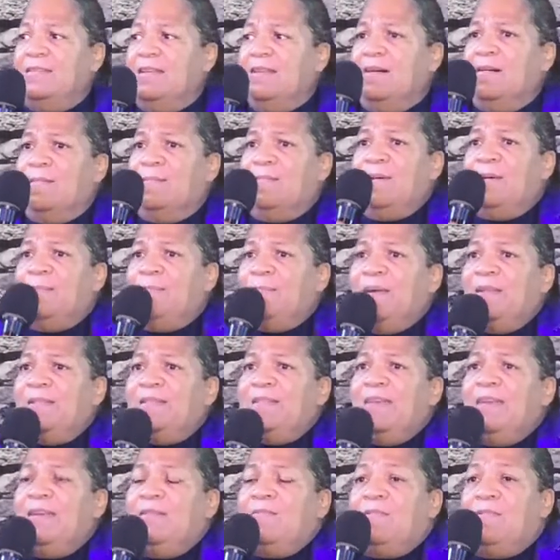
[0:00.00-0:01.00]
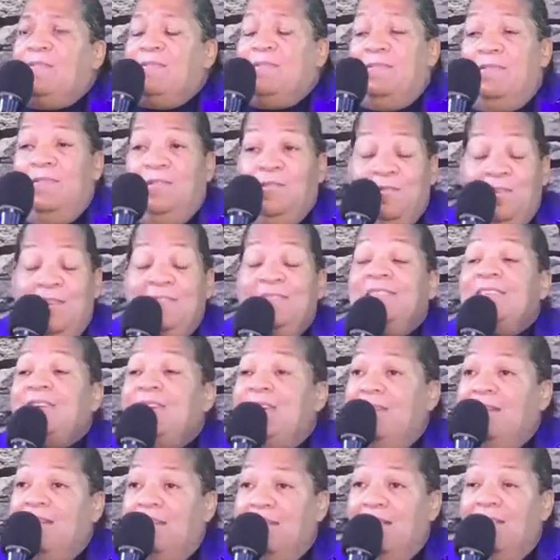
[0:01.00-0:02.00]
Uh, uh but then you can
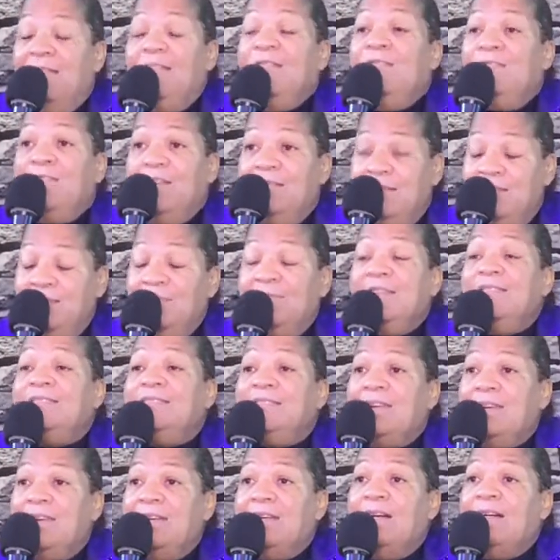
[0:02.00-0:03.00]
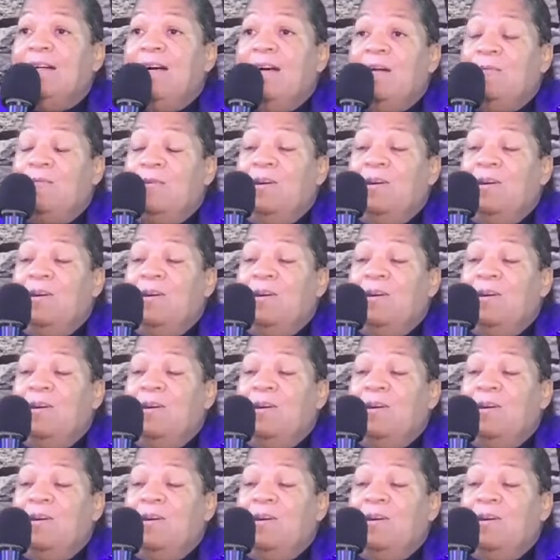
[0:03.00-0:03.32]
tell, you can you can tell.